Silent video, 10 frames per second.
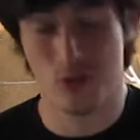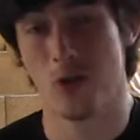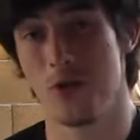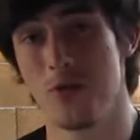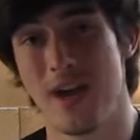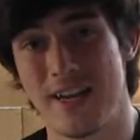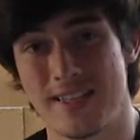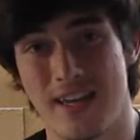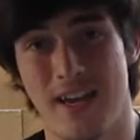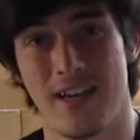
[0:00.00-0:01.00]
show you guys
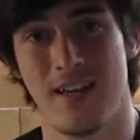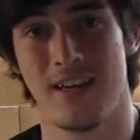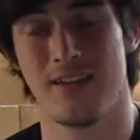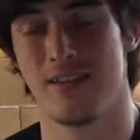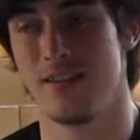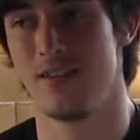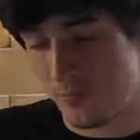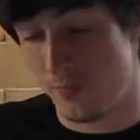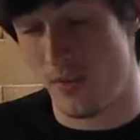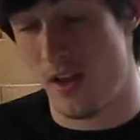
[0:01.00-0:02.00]
that, and
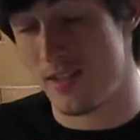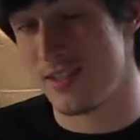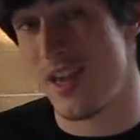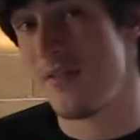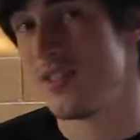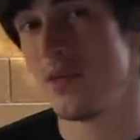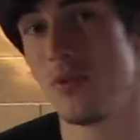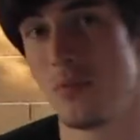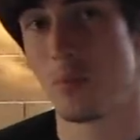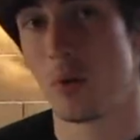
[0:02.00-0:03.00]
since I haven't seen
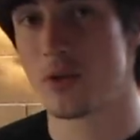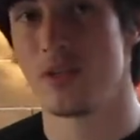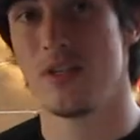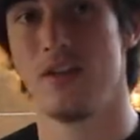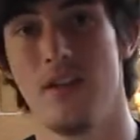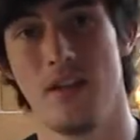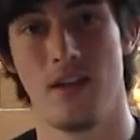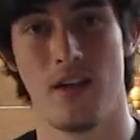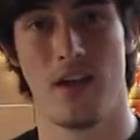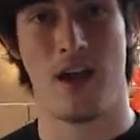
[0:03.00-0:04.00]
one in person,
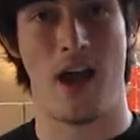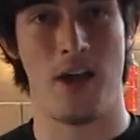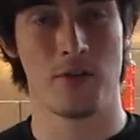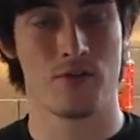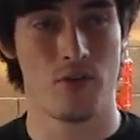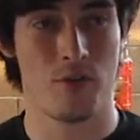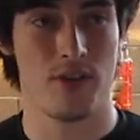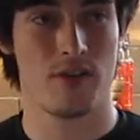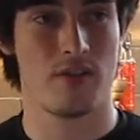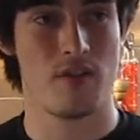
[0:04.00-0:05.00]
I also know
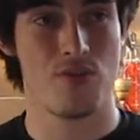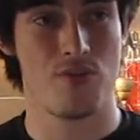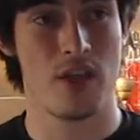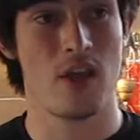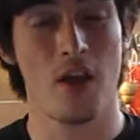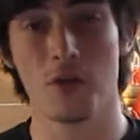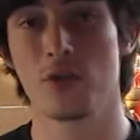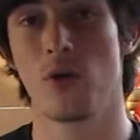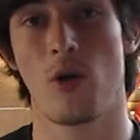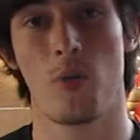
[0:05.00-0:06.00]
that the colors
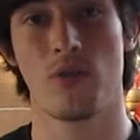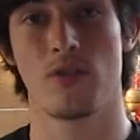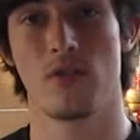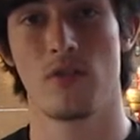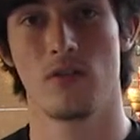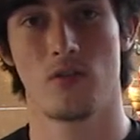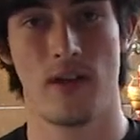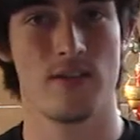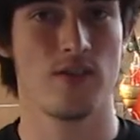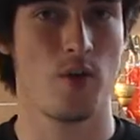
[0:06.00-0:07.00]
don't always
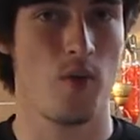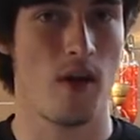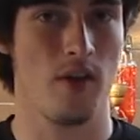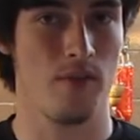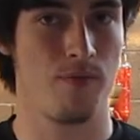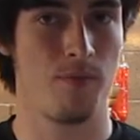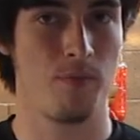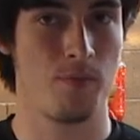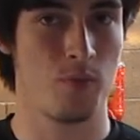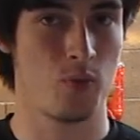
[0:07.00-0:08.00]
translate well in
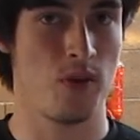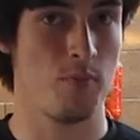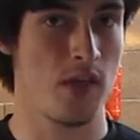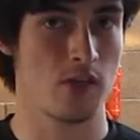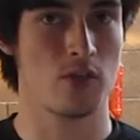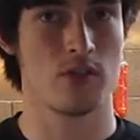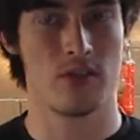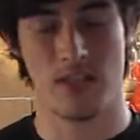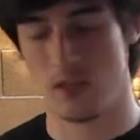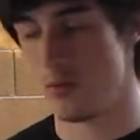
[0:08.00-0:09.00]
between pictures and
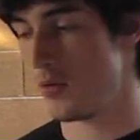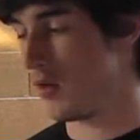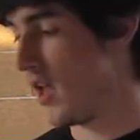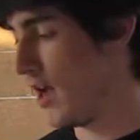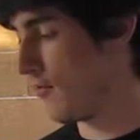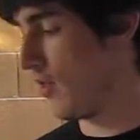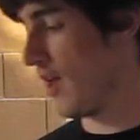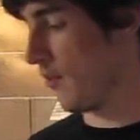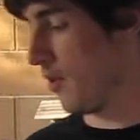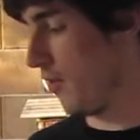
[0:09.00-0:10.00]
seeing them in real life,
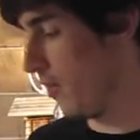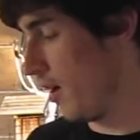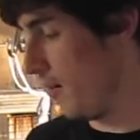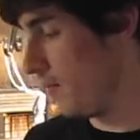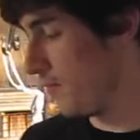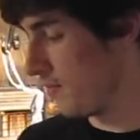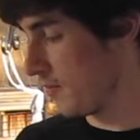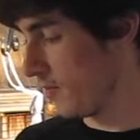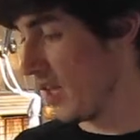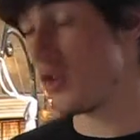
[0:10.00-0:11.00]
like with
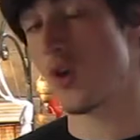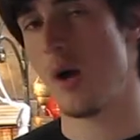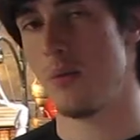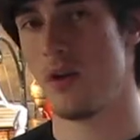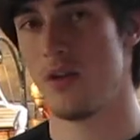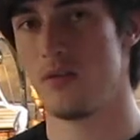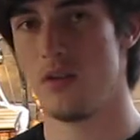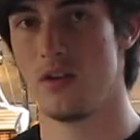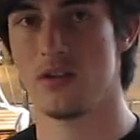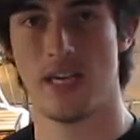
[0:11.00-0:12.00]
Andromeda,
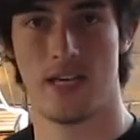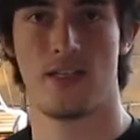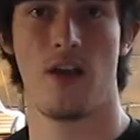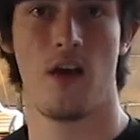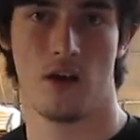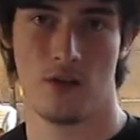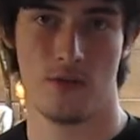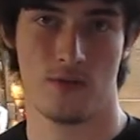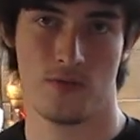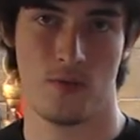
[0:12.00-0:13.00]
the sassy
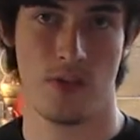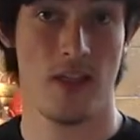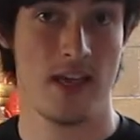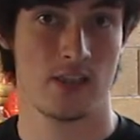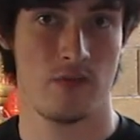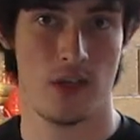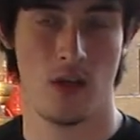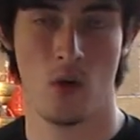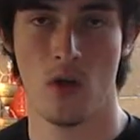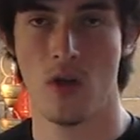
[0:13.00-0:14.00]
hognose from the last
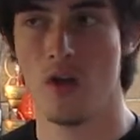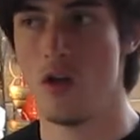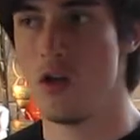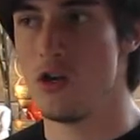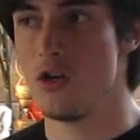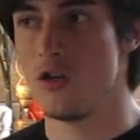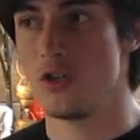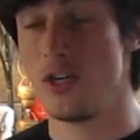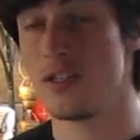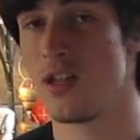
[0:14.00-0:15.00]
video.
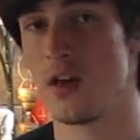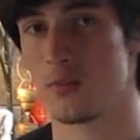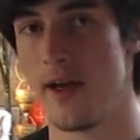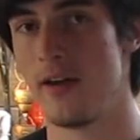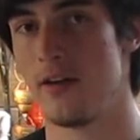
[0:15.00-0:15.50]
She has a lot of red